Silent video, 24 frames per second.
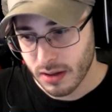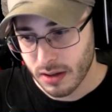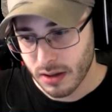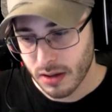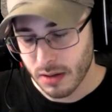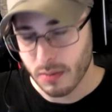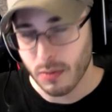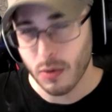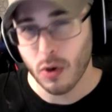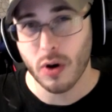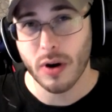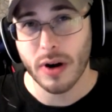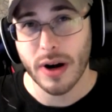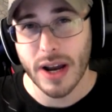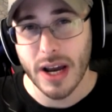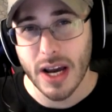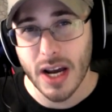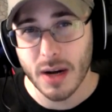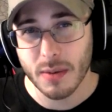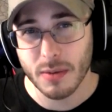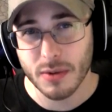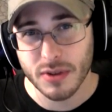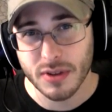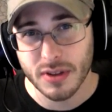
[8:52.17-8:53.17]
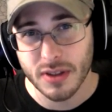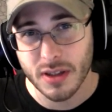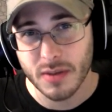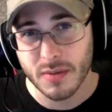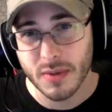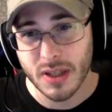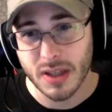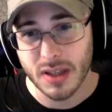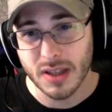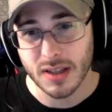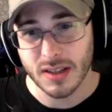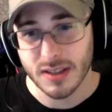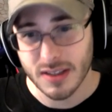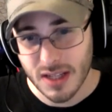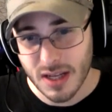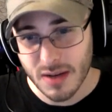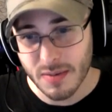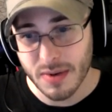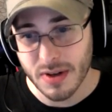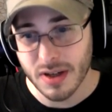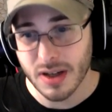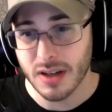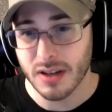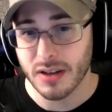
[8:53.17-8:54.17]
the more animals are going to be in the
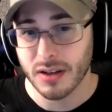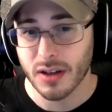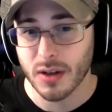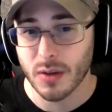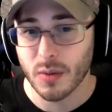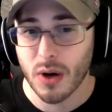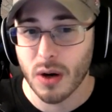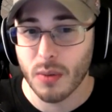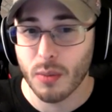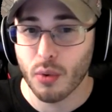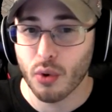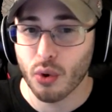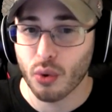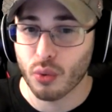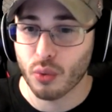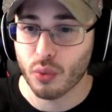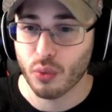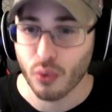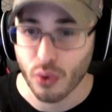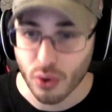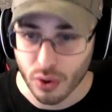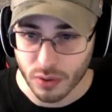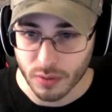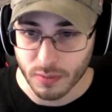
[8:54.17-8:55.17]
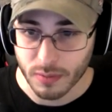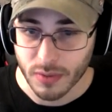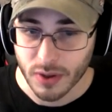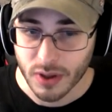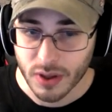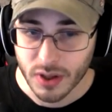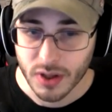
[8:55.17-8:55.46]
exhibit, and they're going to want more room.